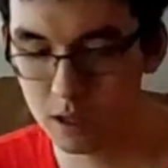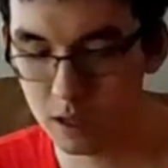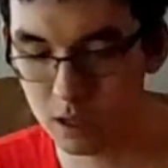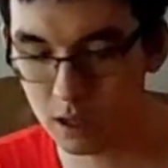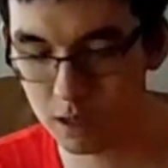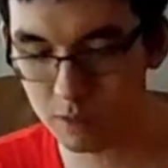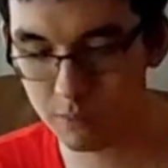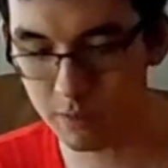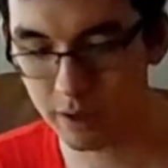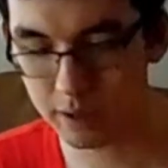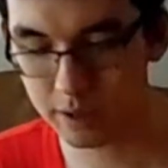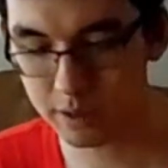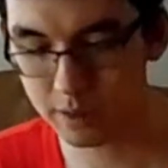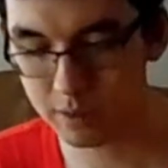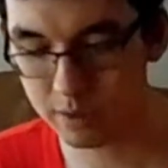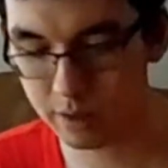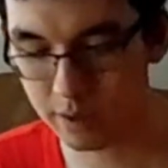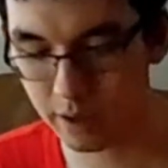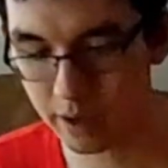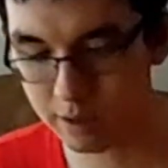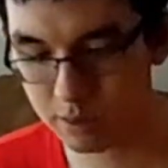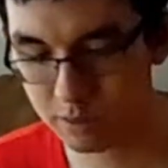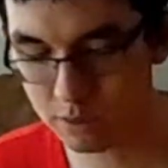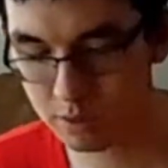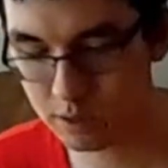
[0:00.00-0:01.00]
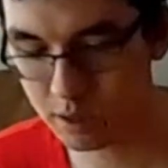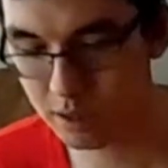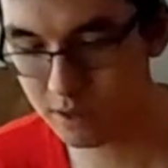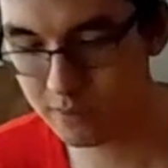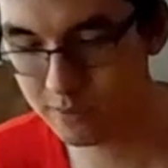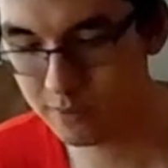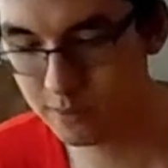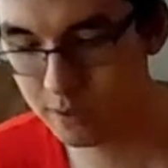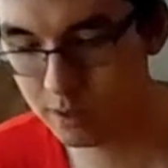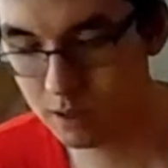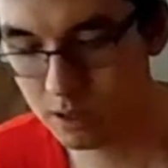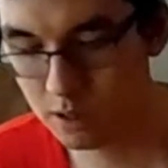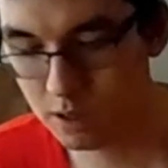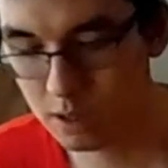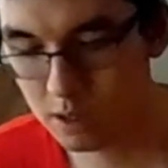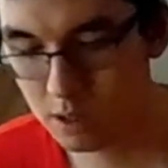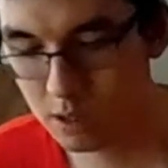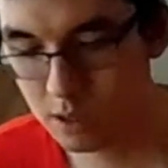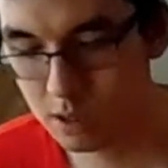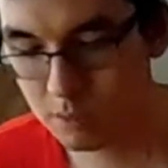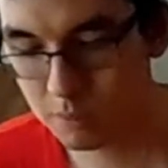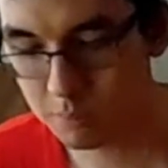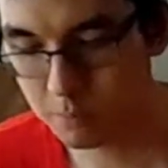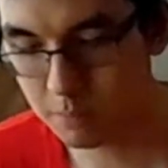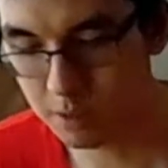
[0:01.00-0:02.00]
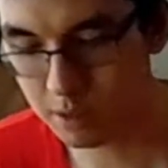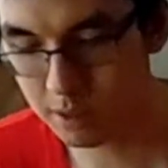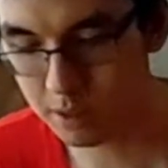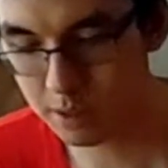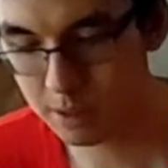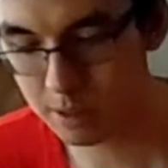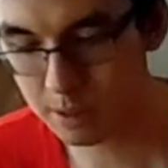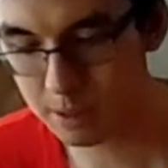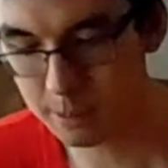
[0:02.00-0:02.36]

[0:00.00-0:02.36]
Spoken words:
of ideal and actual self. But